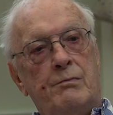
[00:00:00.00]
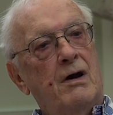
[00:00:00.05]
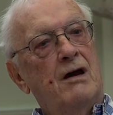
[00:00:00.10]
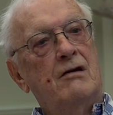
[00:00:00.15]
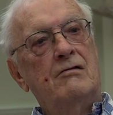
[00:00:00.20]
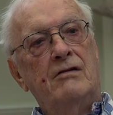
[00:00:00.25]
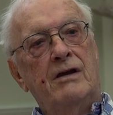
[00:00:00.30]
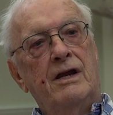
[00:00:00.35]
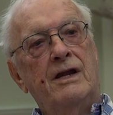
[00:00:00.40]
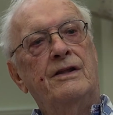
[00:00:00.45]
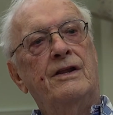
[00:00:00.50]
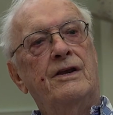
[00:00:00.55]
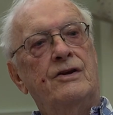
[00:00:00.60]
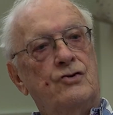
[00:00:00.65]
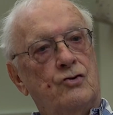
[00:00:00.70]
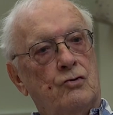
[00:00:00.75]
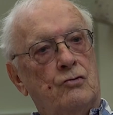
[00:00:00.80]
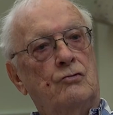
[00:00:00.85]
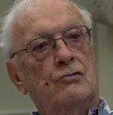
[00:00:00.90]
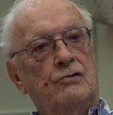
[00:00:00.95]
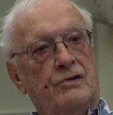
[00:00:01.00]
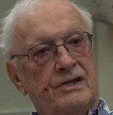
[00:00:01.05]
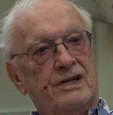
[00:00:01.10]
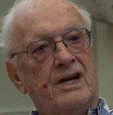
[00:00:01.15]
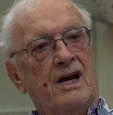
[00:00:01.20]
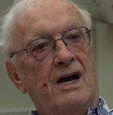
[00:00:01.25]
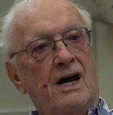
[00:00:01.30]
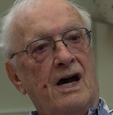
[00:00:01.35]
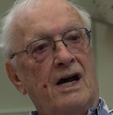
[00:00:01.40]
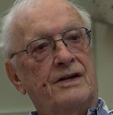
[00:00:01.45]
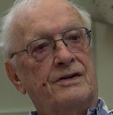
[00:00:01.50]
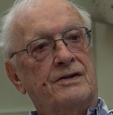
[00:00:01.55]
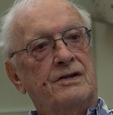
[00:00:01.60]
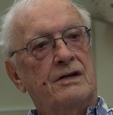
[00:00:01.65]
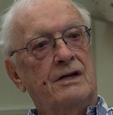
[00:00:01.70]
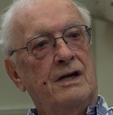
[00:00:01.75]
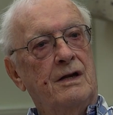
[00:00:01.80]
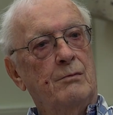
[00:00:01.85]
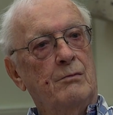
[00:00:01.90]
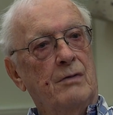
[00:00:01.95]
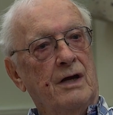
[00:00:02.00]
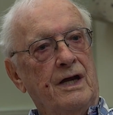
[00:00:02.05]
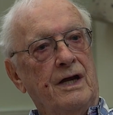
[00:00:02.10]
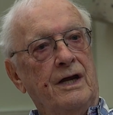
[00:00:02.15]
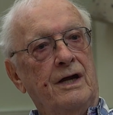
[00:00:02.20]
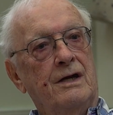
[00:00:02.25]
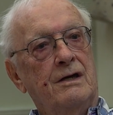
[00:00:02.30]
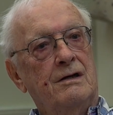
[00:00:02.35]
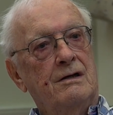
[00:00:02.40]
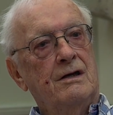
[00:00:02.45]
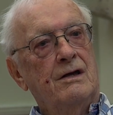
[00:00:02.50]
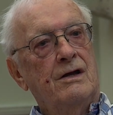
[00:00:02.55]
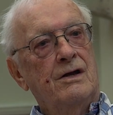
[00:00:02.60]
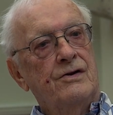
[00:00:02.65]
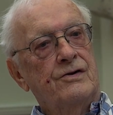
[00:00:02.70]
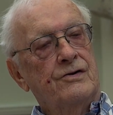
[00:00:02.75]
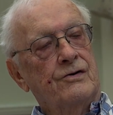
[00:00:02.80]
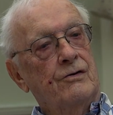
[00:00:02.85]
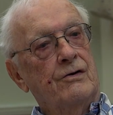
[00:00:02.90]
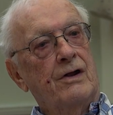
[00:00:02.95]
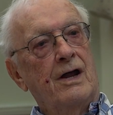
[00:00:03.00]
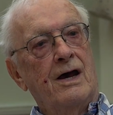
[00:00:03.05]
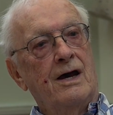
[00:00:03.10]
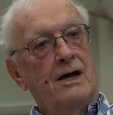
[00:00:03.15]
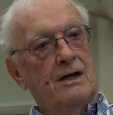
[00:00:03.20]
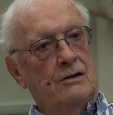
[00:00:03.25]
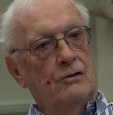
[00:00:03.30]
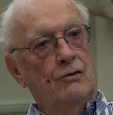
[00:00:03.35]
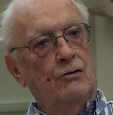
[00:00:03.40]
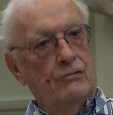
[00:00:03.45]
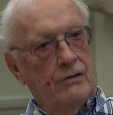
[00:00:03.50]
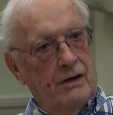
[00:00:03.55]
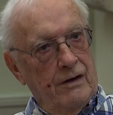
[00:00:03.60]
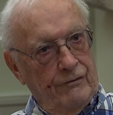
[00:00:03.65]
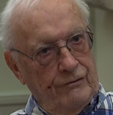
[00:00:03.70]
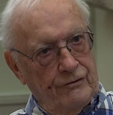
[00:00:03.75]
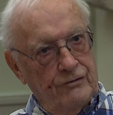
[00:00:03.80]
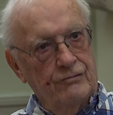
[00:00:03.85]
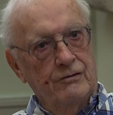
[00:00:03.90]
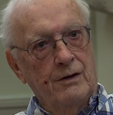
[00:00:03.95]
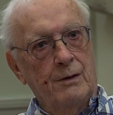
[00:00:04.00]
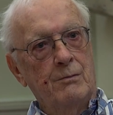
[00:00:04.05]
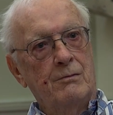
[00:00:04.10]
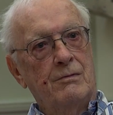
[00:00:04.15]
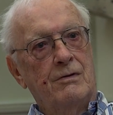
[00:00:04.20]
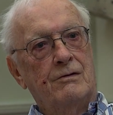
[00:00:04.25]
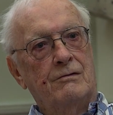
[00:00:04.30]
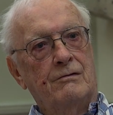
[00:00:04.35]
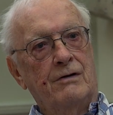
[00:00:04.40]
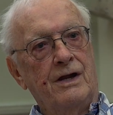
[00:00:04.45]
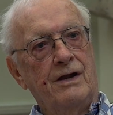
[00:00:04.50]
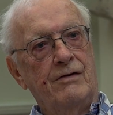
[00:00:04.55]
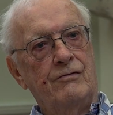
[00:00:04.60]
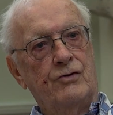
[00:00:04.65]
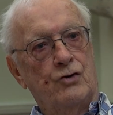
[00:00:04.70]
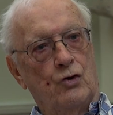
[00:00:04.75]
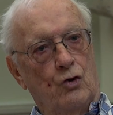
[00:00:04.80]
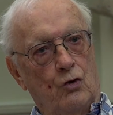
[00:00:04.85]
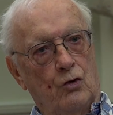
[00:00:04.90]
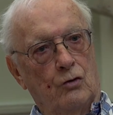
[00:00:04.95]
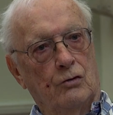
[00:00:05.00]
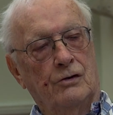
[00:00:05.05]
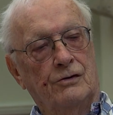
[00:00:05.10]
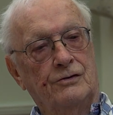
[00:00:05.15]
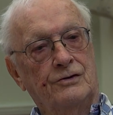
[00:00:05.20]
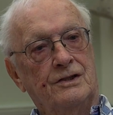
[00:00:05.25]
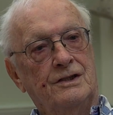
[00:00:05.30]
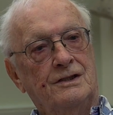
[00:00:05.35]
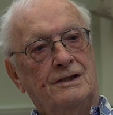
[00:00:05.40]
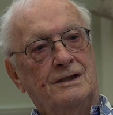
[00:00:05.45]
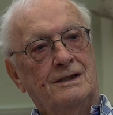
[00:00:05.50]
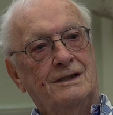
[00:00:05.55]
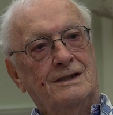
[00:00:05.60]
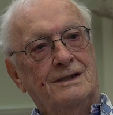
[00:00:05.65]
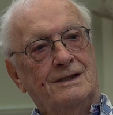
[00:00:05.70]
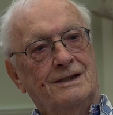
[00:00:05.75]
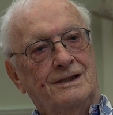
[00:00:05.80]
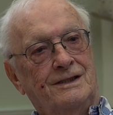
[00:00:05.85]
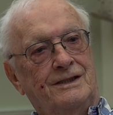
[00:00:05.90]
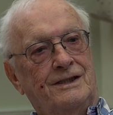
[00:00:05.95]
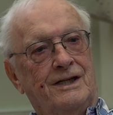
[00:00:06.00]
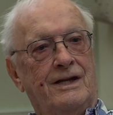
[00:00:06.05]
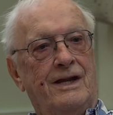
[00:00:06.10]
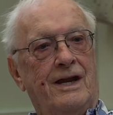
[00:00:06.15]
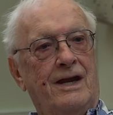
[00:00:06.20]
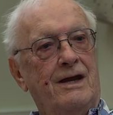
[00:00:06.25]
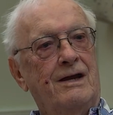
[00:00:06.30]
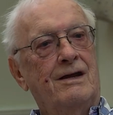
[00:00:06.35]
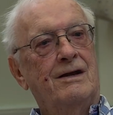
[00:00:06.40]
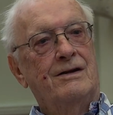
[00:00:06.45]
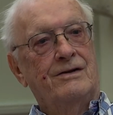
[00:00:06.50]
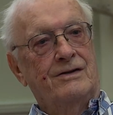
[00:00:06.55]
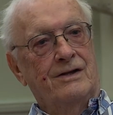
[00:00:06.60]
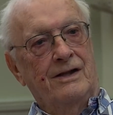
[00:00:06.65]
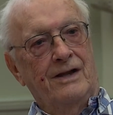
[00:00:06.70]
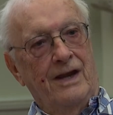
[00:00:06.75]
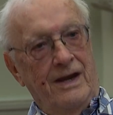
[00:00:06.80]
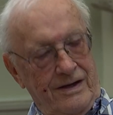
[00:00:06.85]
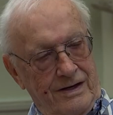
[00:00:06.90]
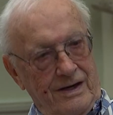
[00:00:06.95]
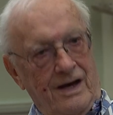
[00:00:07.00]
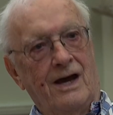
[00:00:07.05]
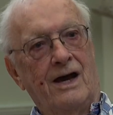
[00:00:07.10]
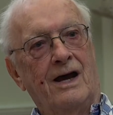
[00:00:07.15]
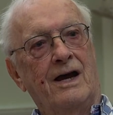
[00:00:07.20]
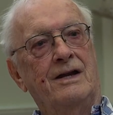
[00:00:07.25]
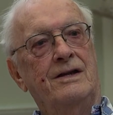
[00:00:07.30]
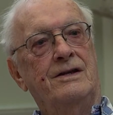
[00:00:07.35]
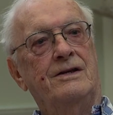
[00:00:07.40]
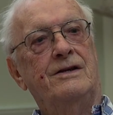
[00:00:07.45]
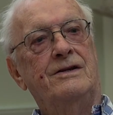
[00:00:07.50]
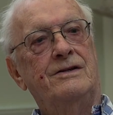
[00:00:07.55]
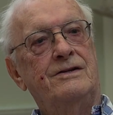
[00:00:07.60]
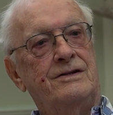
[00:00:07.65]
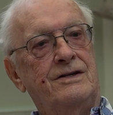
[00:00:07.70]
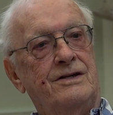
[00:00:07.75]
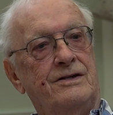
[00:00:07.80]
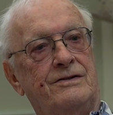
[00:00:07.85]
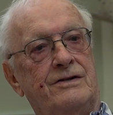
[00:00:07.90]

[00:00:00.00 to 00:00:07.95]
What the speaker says: marrying this young tart in May so that I'd look after him when he was old until he died. And she